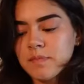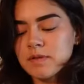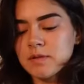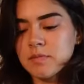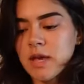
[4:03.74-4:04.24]

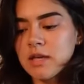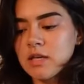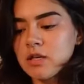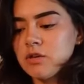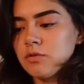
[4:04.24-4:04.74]
Some
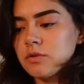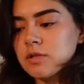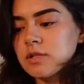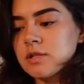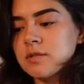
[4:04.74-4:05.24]
cakey
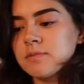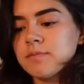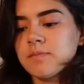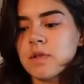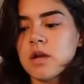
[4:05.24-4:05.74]
cukes,
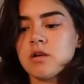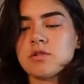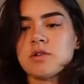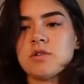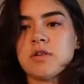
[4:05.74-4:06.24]

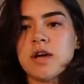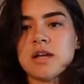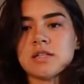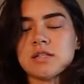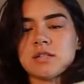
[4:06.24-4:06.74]
also known
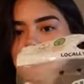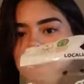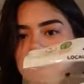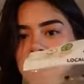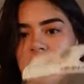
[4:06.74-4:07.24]
as
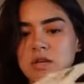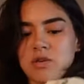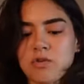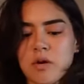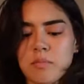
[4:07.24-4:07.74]
mini
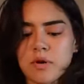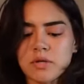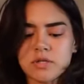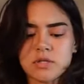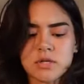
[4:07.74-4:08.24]

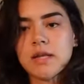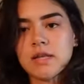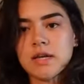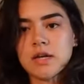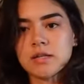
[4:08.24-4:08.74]
cucumbers. And
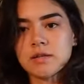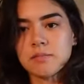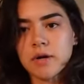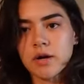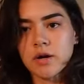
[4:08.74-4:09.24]
then
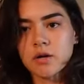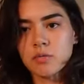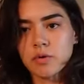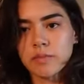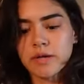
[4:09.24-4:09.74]
some butter.
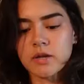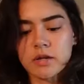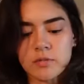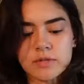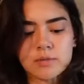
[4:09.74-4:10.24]
We're gonna be
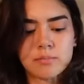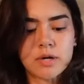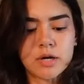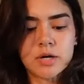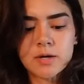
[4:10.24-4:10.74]
cooking with some
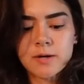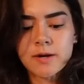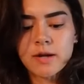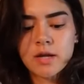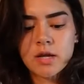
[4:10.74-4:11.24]
butter.
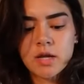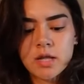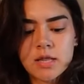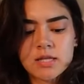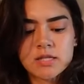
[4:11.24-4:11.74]

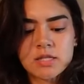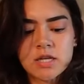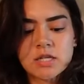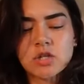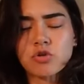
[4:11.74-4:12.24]
This
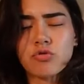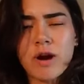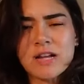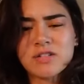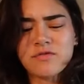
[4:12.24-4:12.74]
is
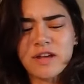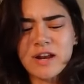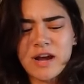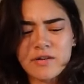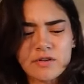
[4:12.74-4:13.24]
grass-fed
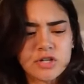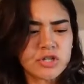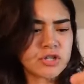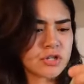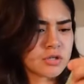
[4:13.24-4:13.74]

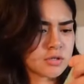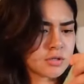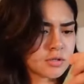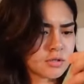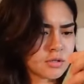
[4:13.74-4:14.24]
Irish
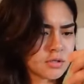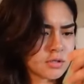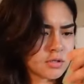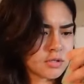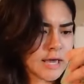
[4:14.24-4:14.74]

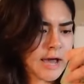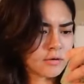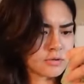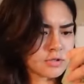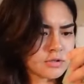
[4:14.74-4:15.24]

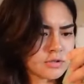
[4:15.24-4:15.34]
cows.